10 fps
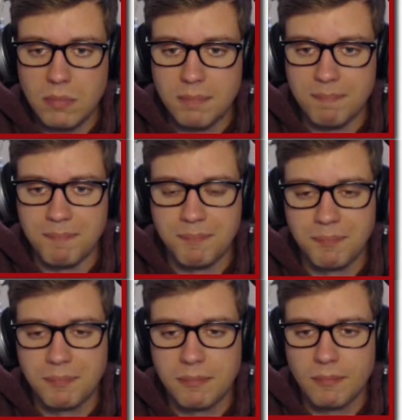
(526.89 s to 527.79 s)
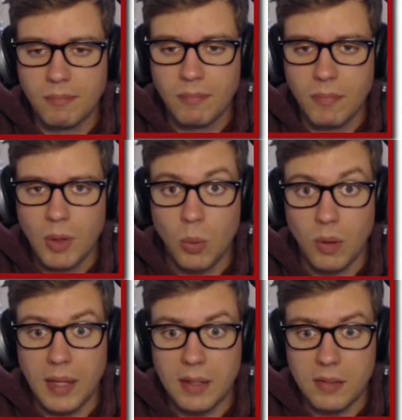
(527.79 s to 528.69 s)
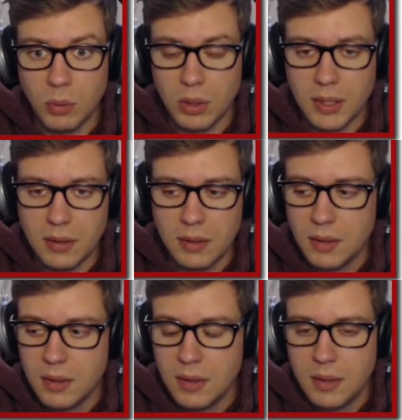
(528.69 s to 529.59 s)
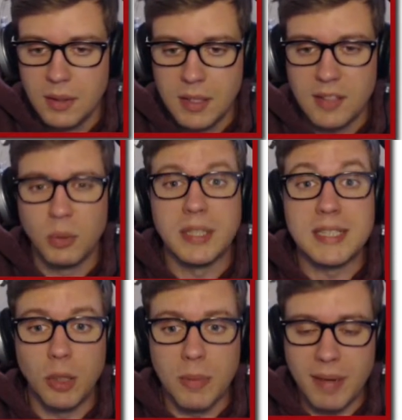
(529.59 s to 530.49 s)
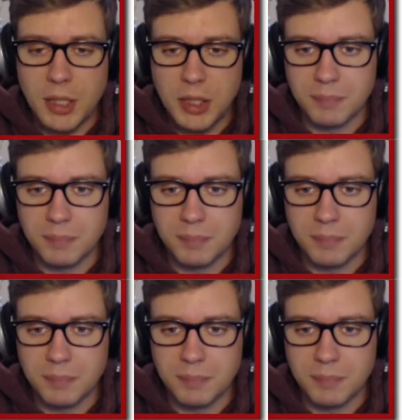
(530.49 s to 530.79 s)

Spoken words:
Well, that doesn't really tell me much.